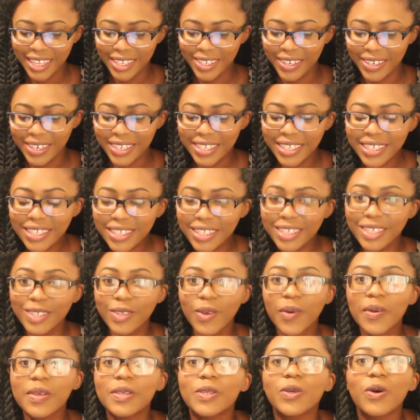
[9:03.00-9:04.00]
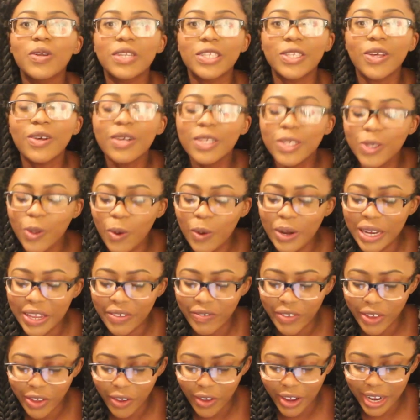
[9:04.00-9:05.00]
So this is the song. The song is called
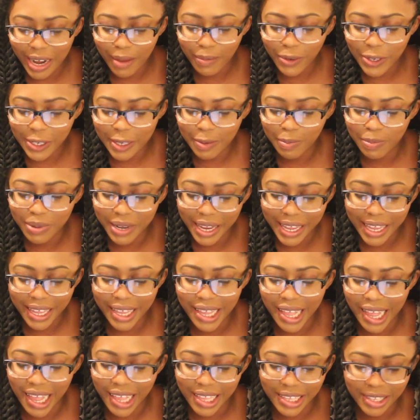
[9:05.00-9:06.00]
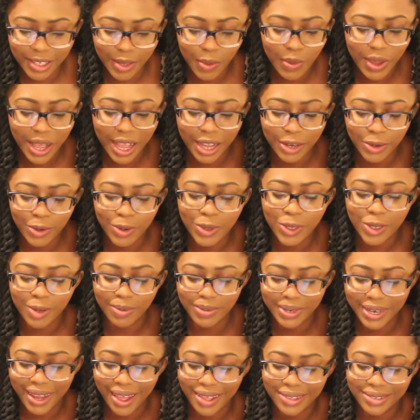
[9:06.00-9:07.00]
Living God. Let me just play it, guys, so we can do
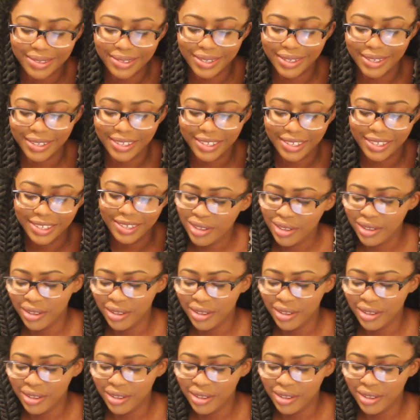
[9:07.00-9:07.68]
some dancing.